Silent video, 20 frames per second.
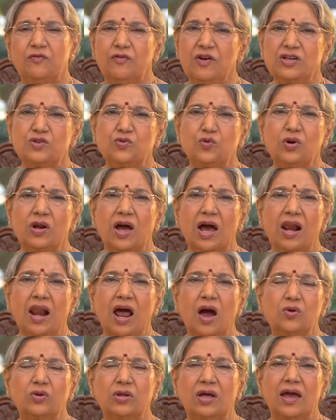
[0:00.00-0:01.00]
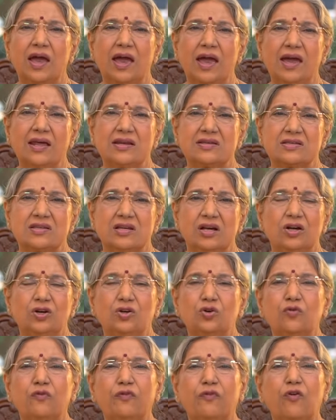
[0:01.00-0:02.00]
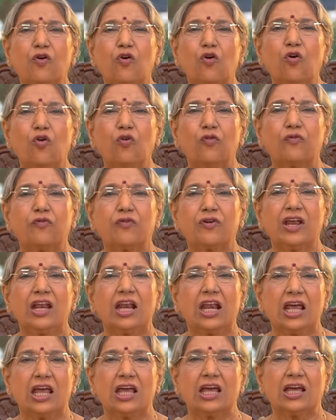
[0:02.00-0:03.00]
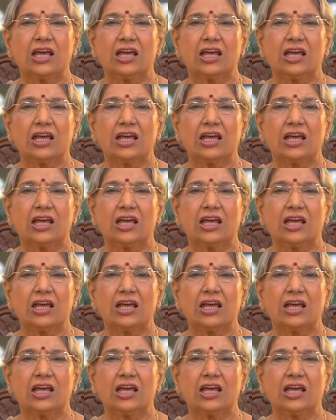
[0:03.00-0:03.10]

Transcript: which would allow the air to flow freely.